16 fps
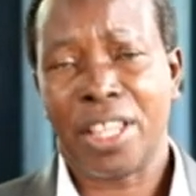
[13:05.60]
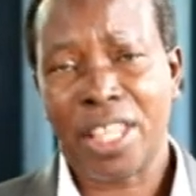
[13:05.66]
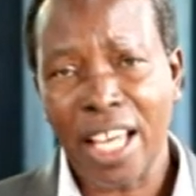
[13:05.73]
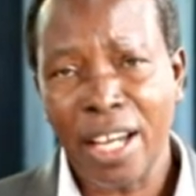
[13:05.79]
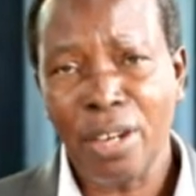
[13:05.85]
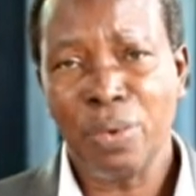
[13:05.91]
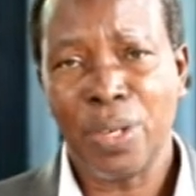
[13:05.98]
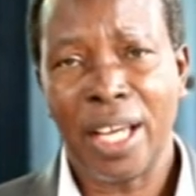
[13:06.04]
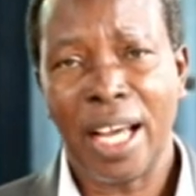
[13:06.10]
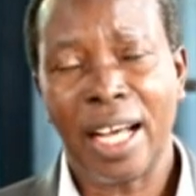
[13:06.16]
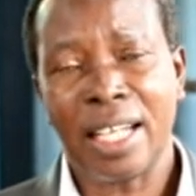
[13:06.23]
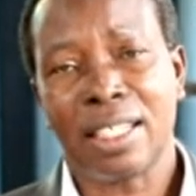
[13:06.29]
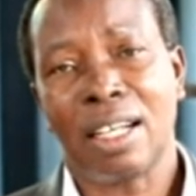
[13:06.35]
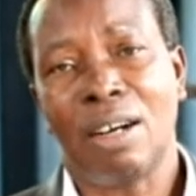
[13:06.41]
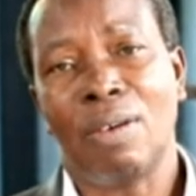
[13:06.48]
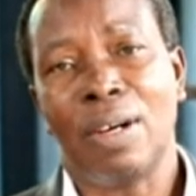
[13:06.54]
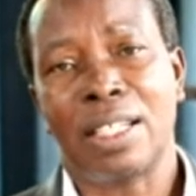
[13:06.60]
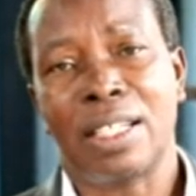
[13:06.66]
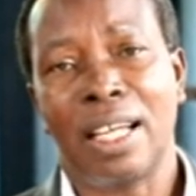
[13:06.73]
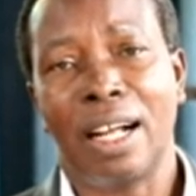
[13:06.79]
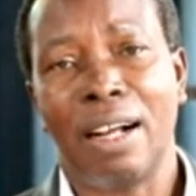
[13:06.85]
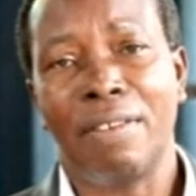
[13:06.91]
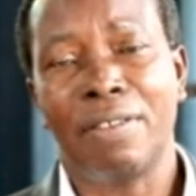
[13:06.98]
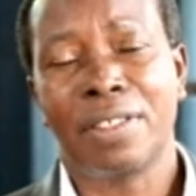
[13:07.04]
But then we ask
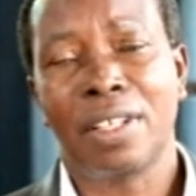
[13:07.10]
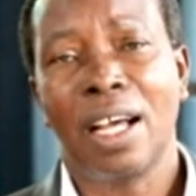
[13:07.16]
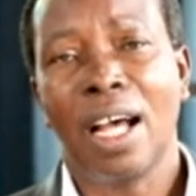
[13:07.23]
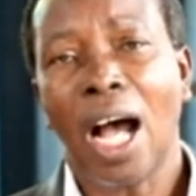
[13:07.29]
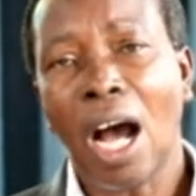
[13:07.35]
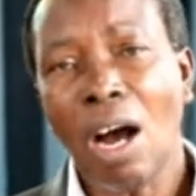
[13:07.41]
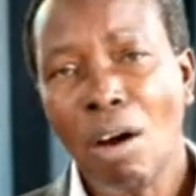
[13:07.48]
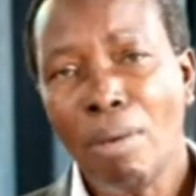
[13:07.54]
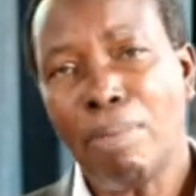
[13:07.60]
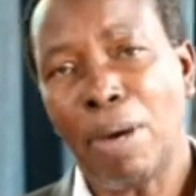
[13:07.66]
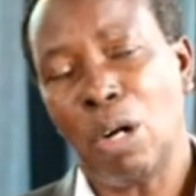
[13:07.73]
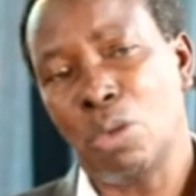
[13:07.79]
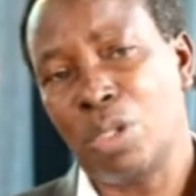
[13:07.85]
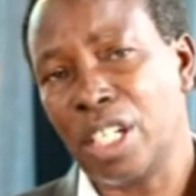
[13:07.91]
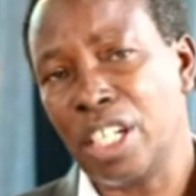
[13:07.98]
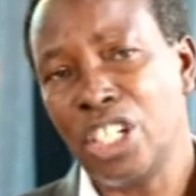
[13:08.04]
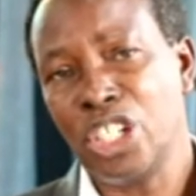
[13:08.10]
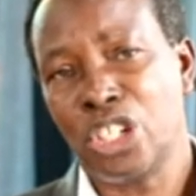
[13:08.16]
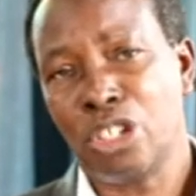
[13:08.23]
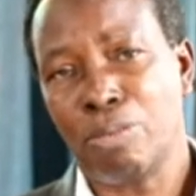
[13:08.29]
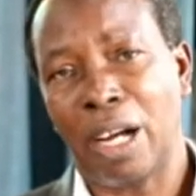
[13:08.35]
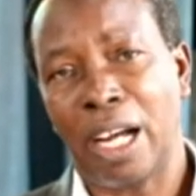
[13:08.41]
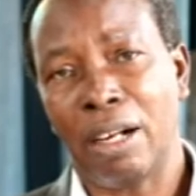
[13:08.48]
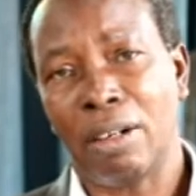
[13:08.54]
ourselves, how about
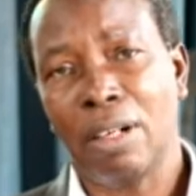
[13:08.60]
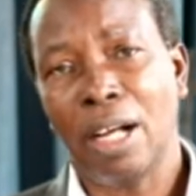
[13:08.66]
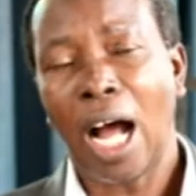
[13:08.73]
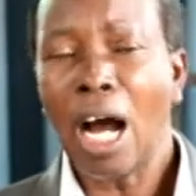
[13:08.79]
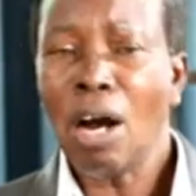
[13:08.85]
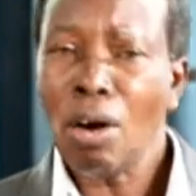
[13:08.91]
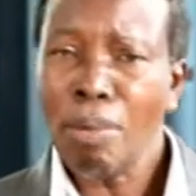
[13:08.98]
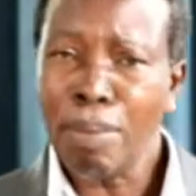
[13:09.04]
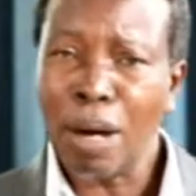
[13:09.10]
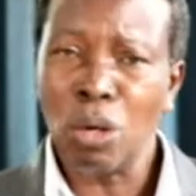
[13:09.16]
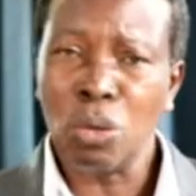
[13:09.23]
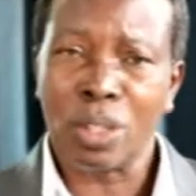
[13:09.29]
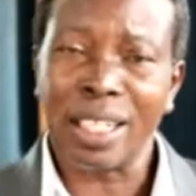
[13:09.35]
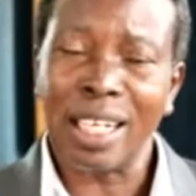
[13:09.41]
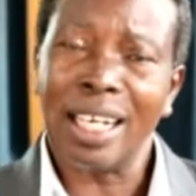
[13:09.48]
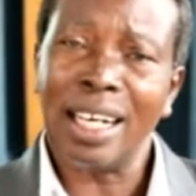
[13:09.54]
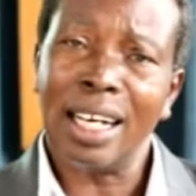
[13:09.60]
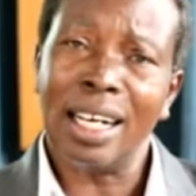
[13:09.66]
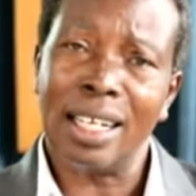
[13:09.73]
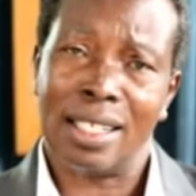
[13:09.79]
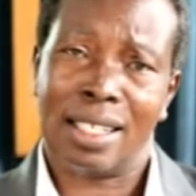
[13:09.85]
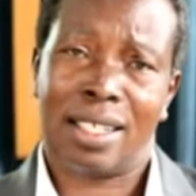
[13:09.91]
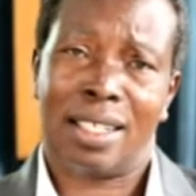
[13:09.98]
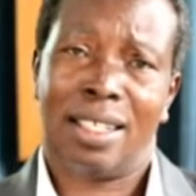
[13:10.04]
Ishmael? How about
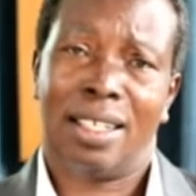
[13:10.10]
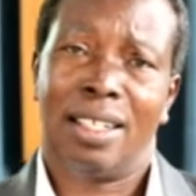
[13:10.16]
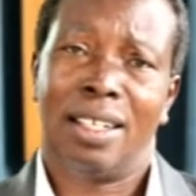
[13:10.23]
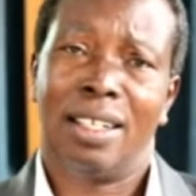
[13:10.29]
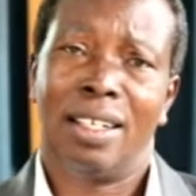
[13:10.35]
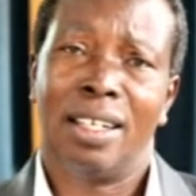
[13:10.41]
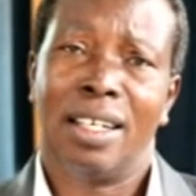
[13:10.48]
us?